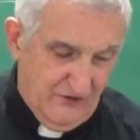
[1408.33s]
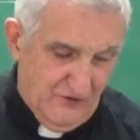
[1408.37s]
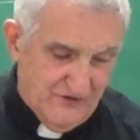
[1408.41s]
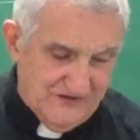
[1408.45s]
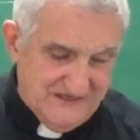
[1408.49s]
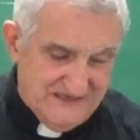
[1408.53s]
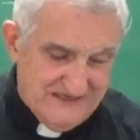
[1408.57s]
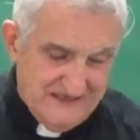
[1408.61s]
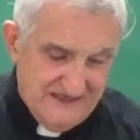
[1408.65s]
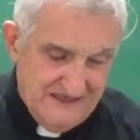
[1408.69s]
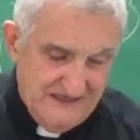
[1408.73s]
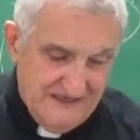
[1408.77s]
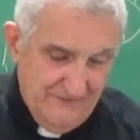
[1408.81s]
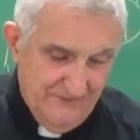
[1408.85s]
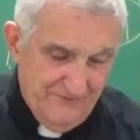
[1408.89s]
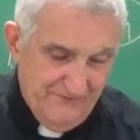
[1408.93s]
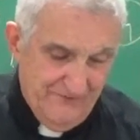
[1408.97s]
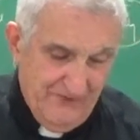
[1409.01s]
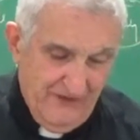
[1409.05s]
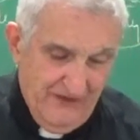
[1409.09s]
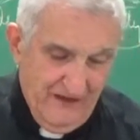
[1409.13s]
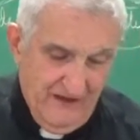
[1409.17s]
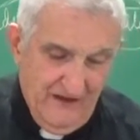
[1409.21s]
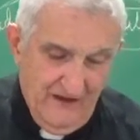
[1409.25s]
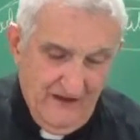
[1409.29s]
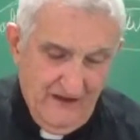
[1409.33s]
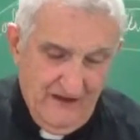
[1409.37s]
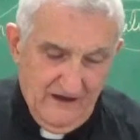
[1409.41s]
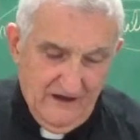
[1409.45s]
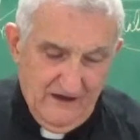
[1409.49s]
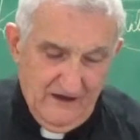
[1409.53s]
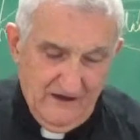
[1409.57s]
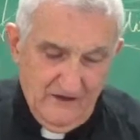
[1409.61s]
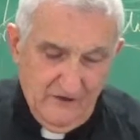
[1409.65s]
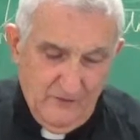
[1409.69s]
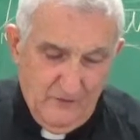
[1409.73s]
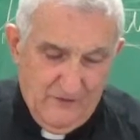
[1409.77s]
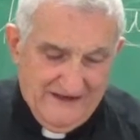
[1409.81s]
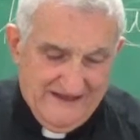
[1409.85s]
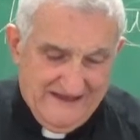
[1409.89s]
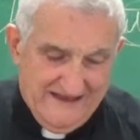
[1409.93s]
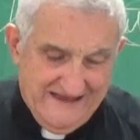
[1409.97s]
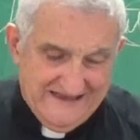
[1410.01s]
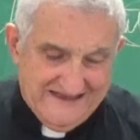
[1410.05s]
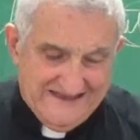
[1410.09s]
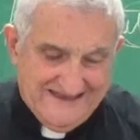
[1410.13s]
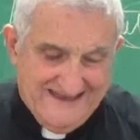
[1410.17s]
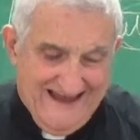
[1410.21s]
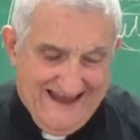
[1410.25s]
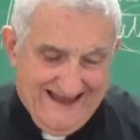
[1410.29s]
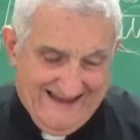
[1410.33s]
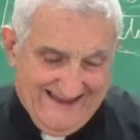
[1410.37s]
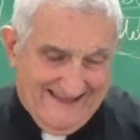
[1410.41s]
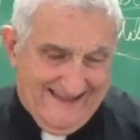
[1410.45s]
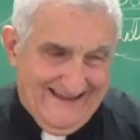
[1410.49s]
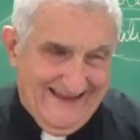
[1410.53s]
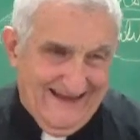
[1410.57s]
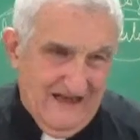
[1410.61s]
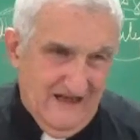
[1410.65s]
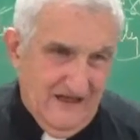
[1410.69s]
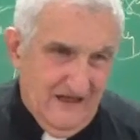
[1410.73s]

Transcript: To see, what is that?